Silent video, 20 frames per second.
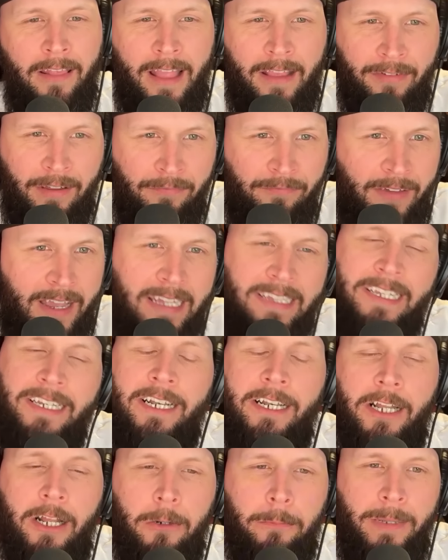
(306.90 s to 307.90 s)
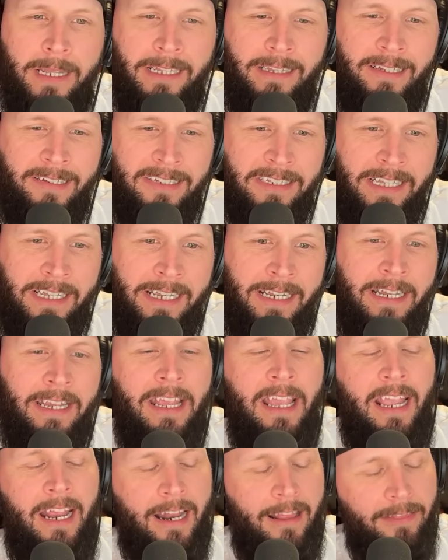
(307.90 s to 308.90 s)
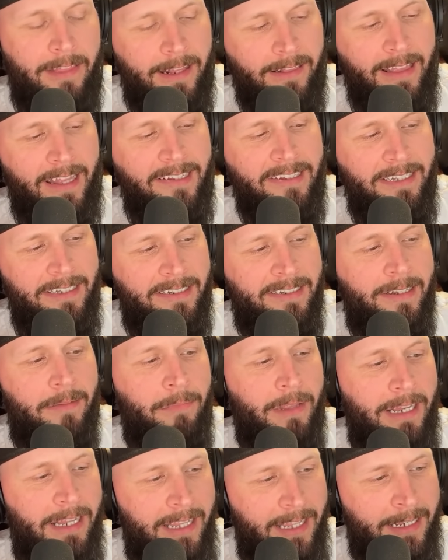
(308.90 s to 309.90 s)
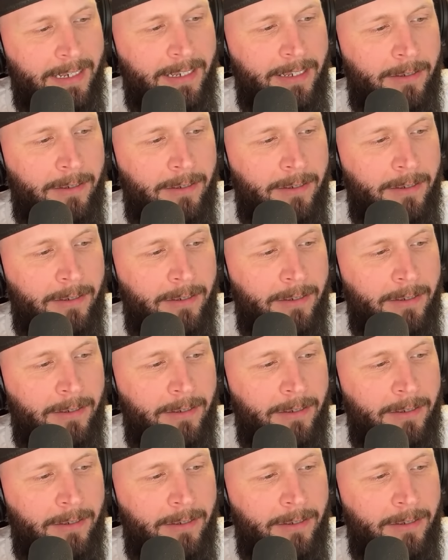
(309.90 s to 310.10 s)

They've invested a little bit in this kid, and I think they see something in